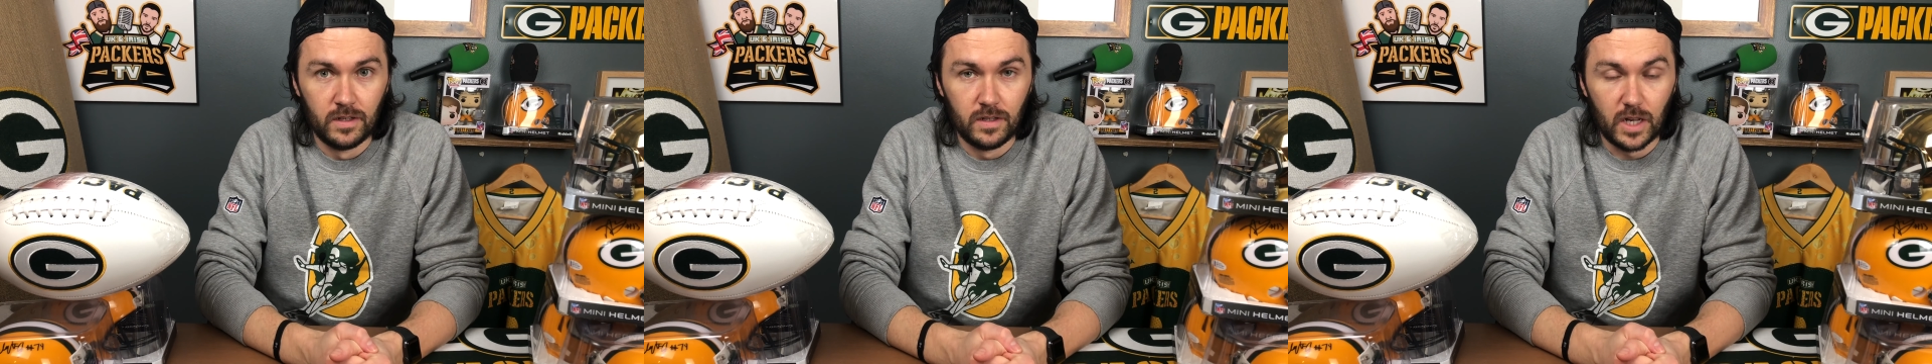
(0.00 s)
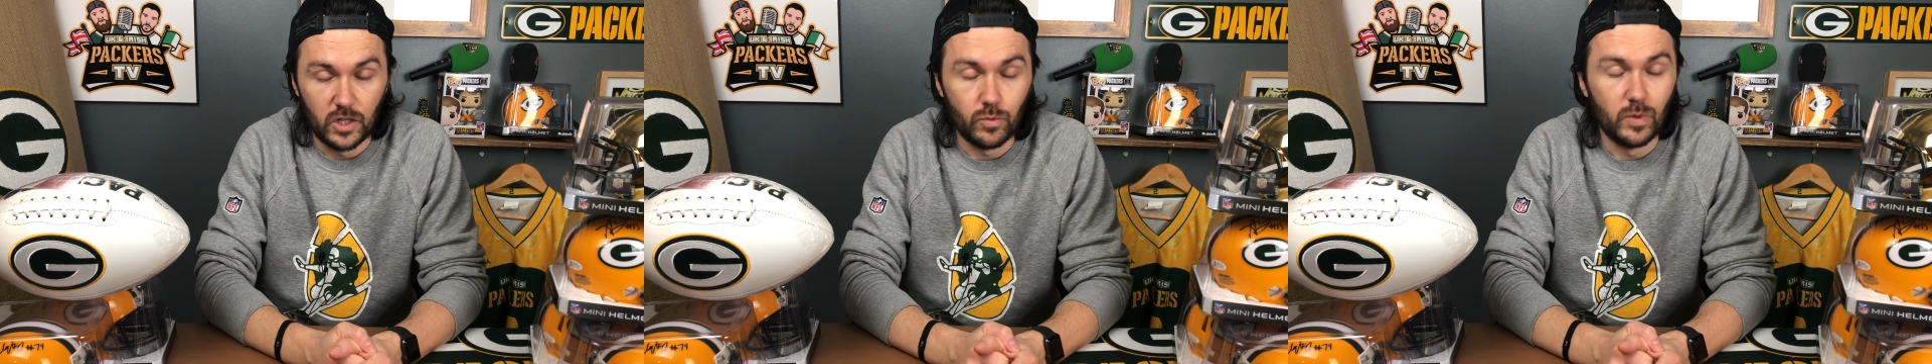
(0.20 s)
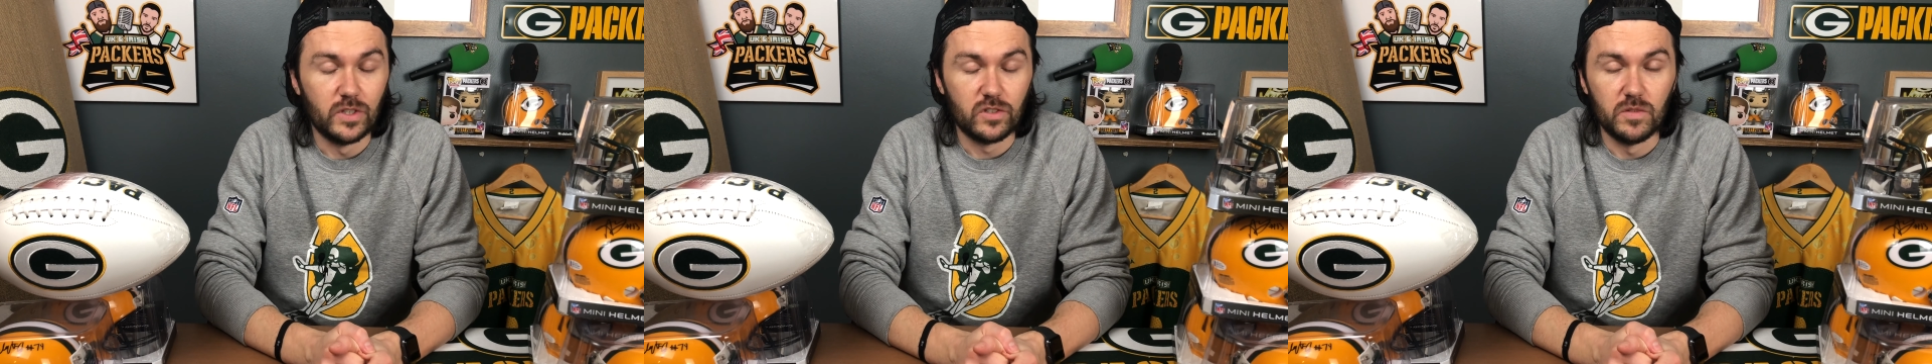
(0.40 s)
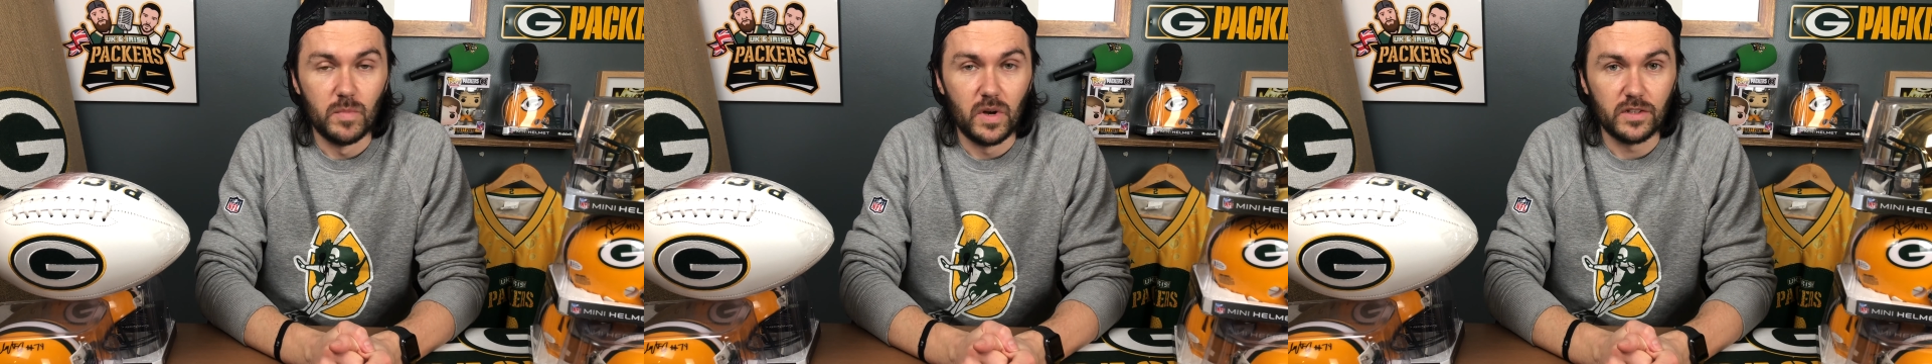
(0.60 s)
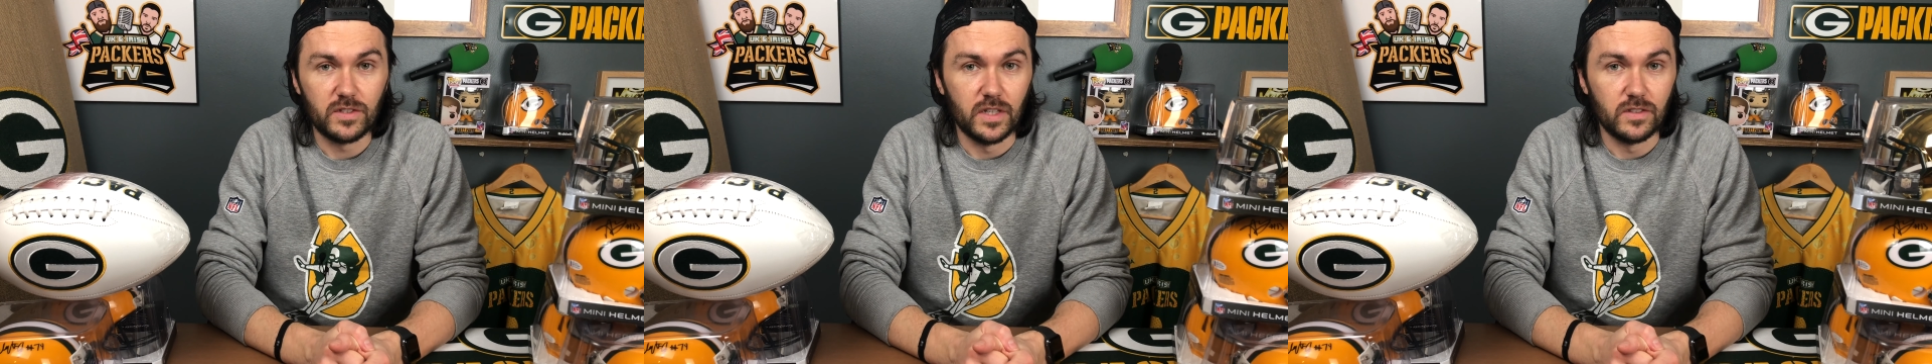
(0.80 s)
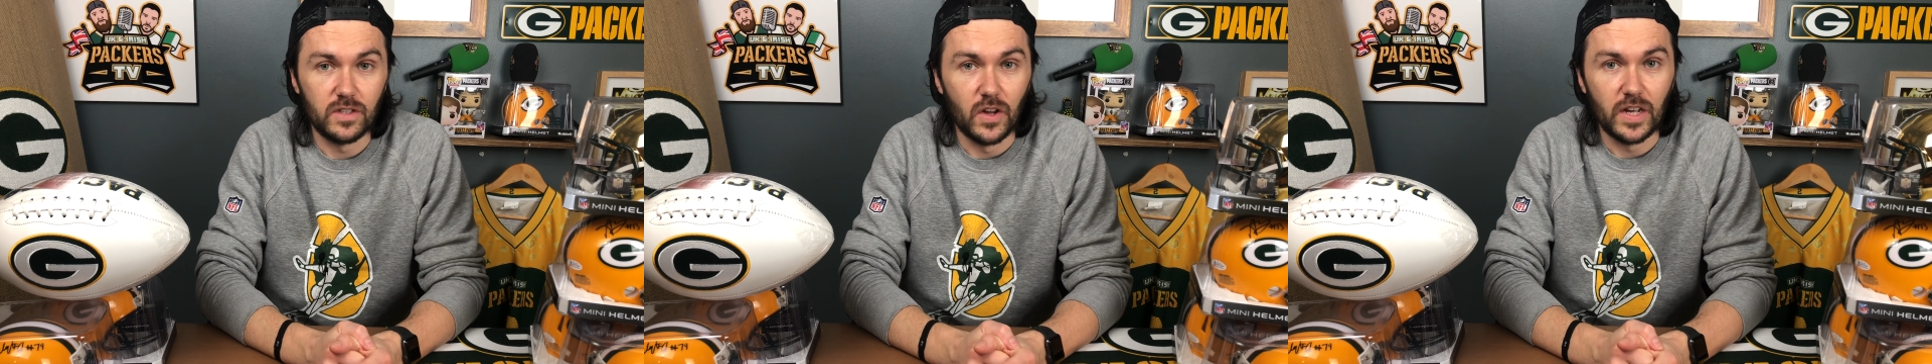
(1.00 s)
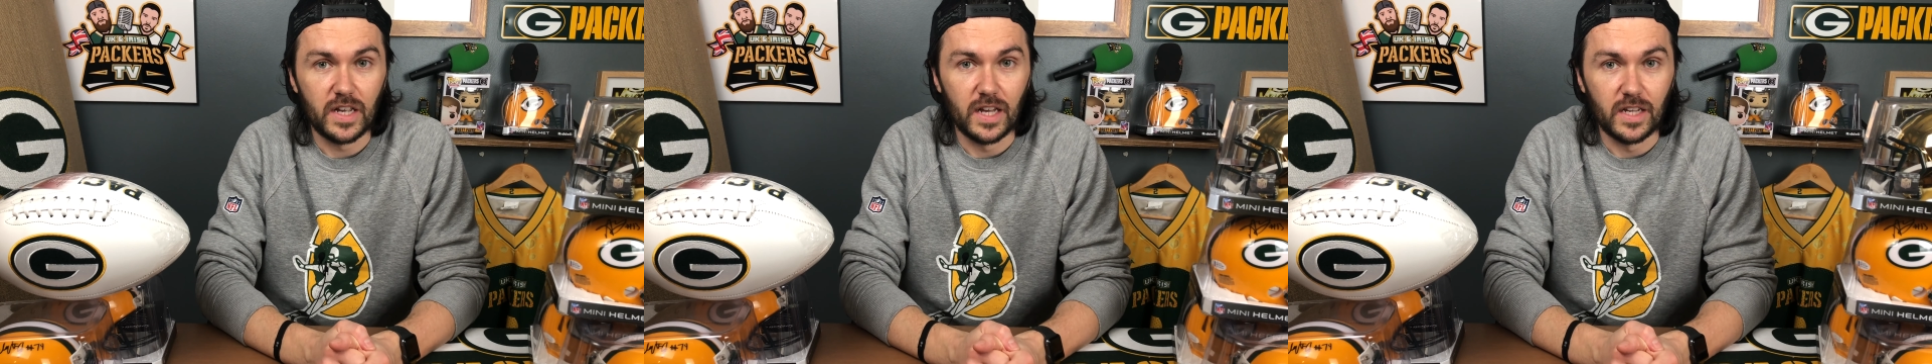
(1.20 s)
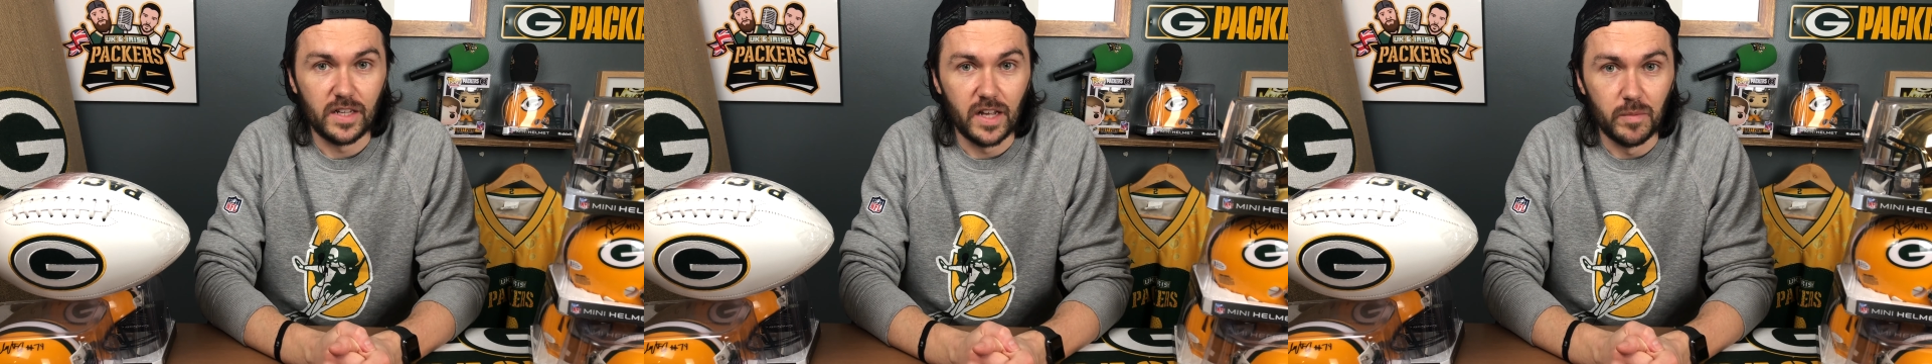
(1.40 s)
as Winston Moss says, then I
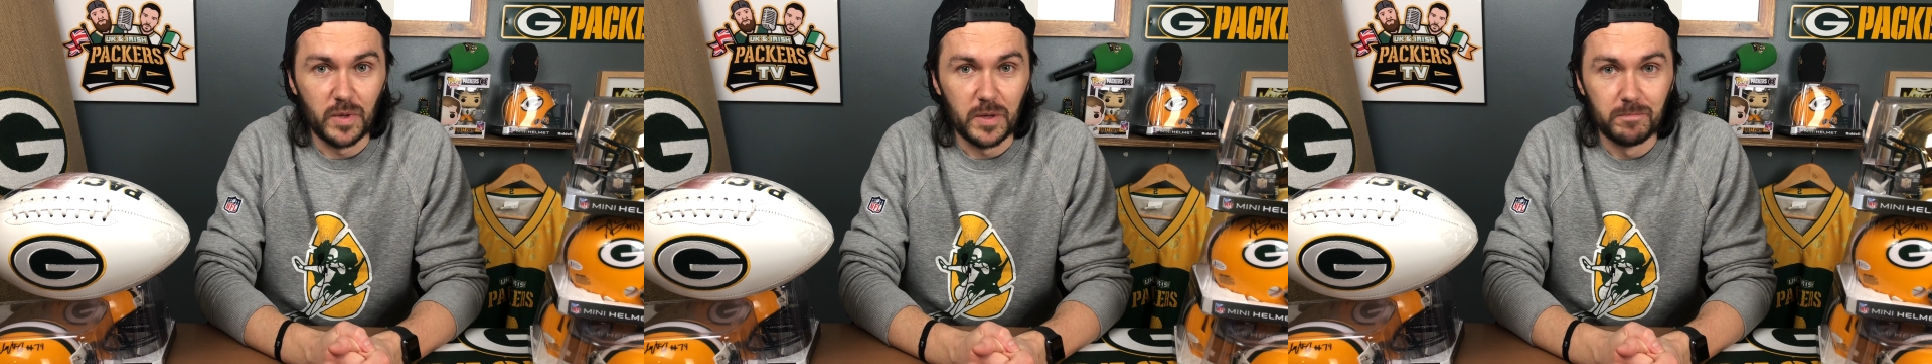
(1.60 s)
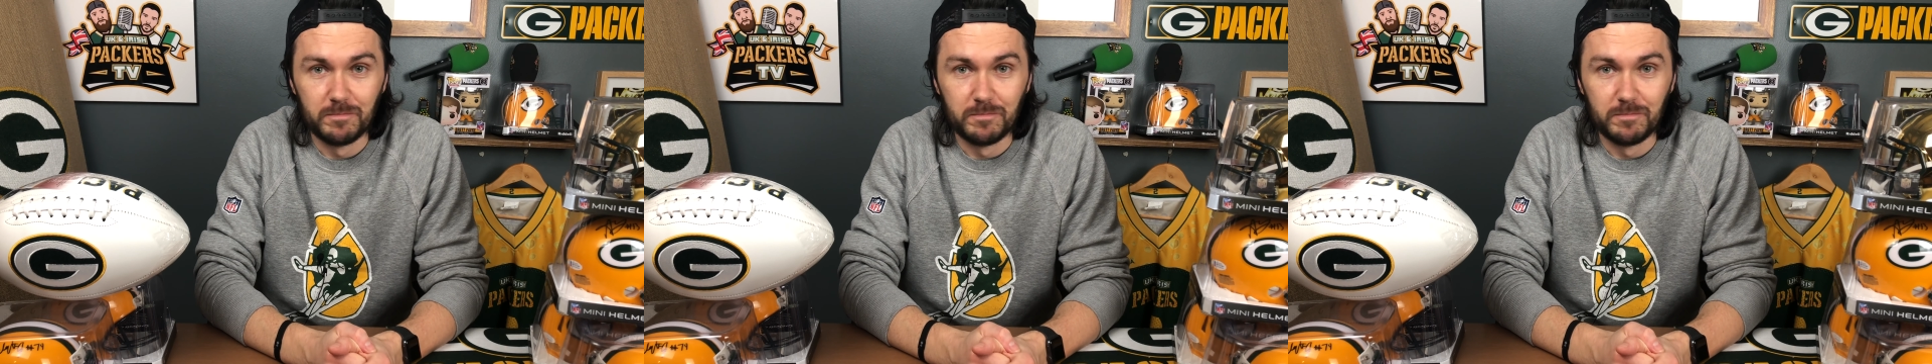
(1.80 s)
can't help you.